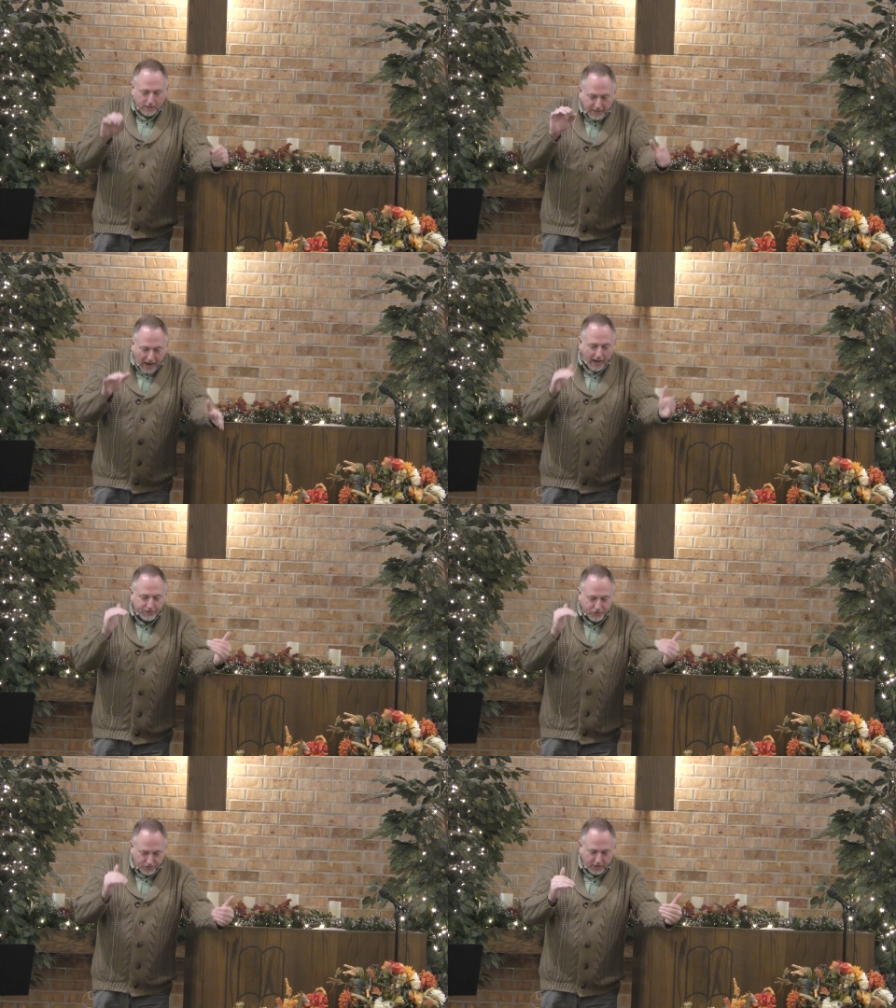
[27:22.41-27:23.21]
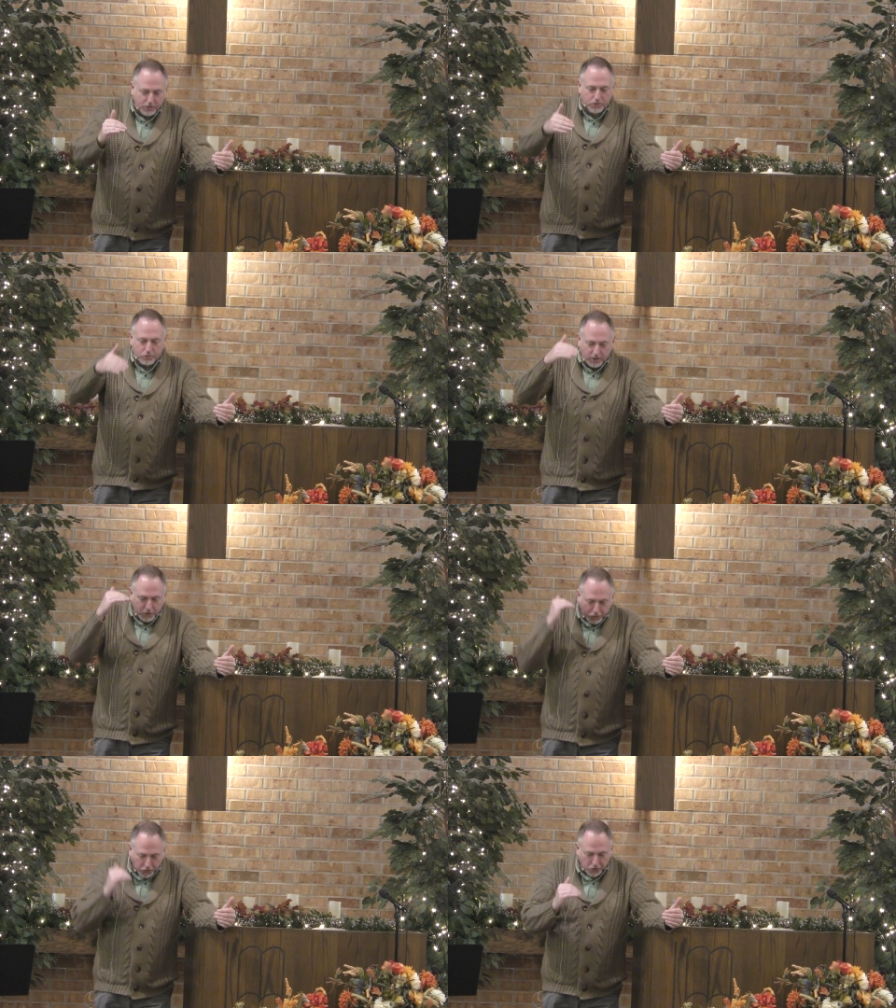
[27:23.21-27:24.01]
God sees through
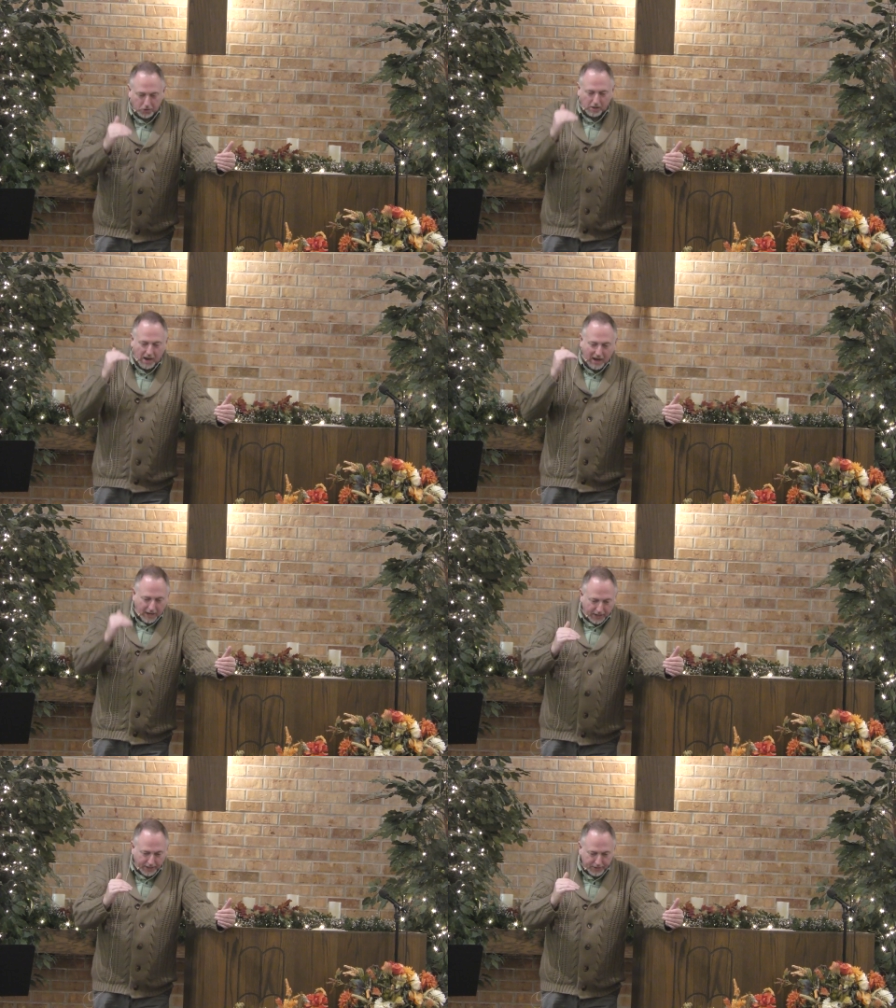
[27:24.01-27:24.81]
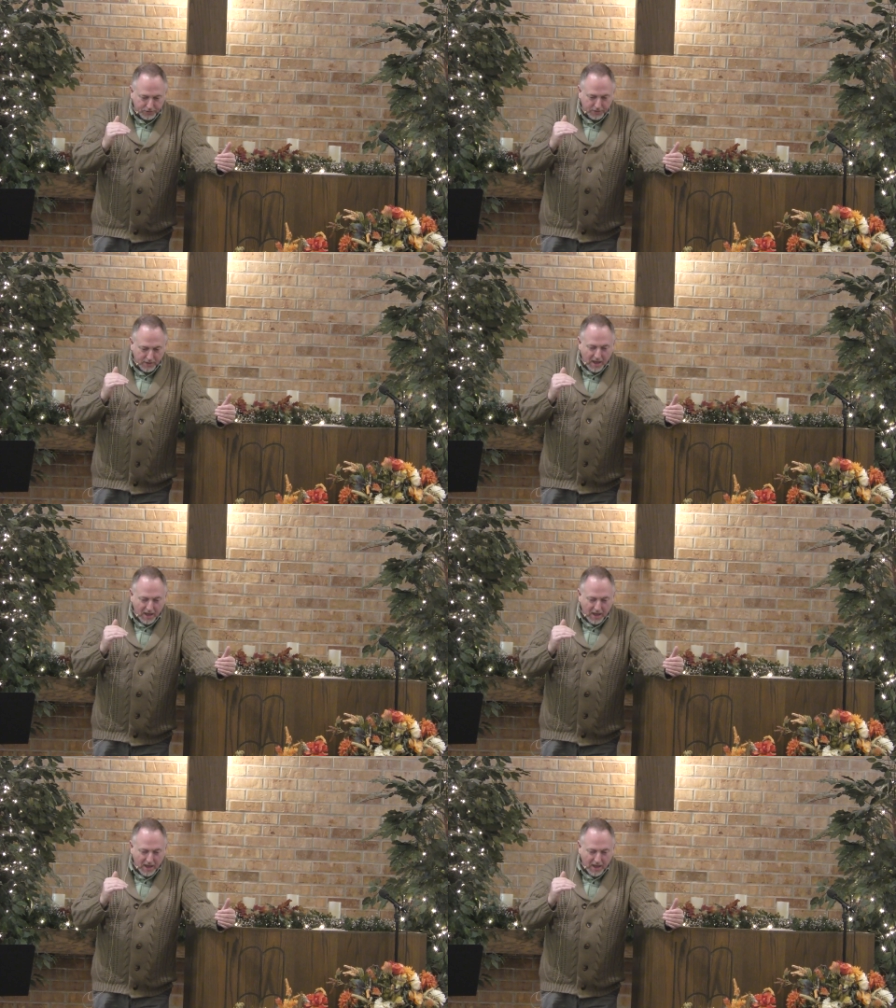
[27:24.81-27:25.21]
eternal eyes.